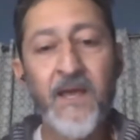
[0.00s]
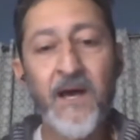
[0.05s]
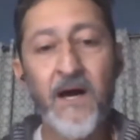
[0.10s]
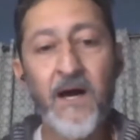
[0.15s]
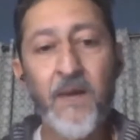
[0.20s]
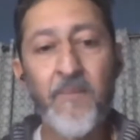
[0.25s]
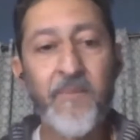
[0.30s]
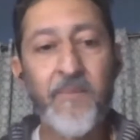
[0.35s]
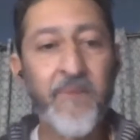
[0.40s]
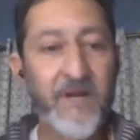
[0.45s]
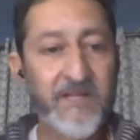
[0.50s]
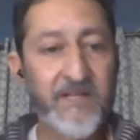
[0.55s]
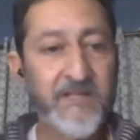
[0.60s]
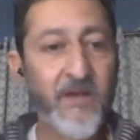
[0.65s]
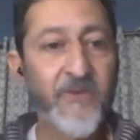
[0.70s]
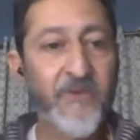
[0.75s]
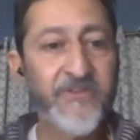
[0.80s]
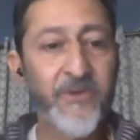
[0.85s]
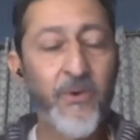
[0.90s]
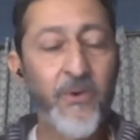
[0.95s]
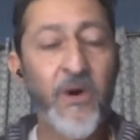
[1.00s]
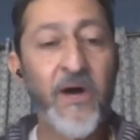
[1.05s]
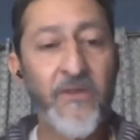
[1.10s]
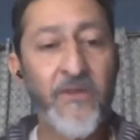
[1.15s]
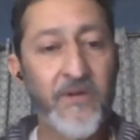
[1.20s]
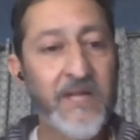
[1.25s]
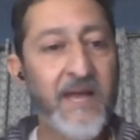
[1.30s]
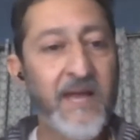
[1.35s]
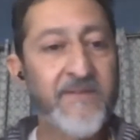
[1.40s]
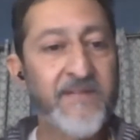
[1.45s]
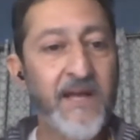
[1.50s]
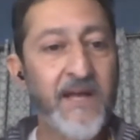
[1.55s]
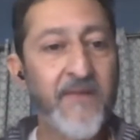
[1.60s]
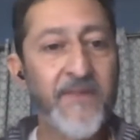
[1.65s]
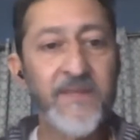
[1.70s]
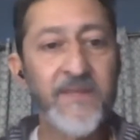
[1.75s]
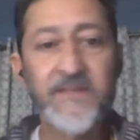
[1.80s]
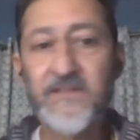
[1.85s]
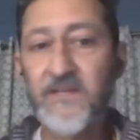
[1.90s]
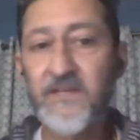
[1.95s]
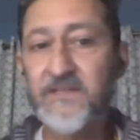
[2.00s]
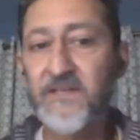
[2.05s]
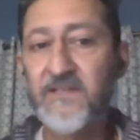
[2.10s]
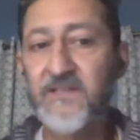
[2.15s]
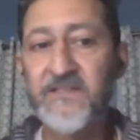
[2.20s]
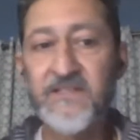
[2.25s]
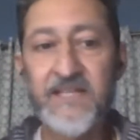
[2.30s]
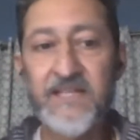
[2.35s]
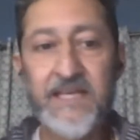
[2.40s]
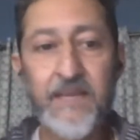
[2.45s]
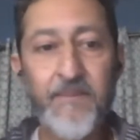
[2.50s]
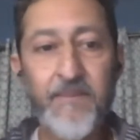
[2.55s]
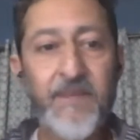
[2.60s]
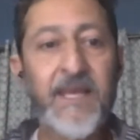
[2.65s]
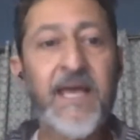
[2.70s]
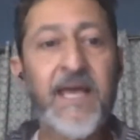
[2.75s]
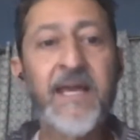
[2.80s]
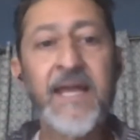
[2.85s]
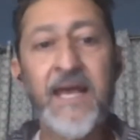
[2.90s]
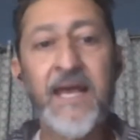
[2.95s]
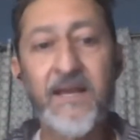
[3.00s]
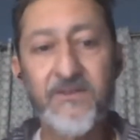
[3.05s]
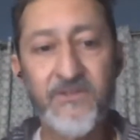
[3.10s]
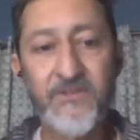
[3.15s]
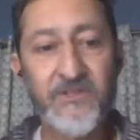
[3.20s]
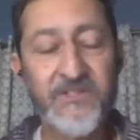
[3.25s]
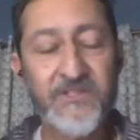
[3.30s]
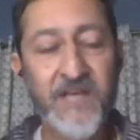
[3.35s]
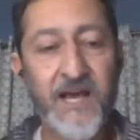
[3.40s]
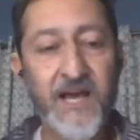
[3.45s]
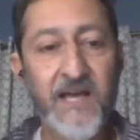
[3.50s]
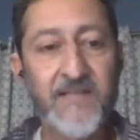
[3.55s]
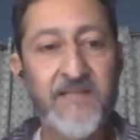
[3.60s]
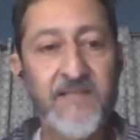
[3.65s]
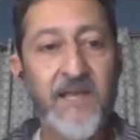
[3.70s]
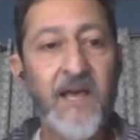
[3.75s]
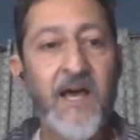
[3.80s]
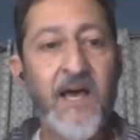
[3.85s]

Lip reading: But it's also other lifestyle things such as sleep and exercise,